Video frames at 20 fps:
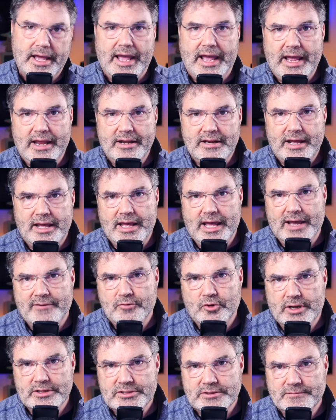and I have
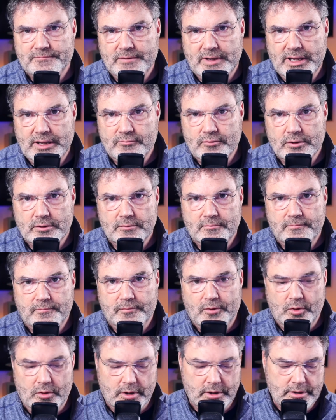her as a favorite
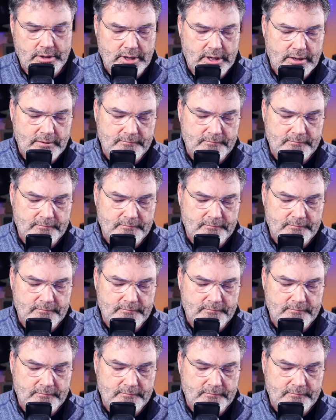for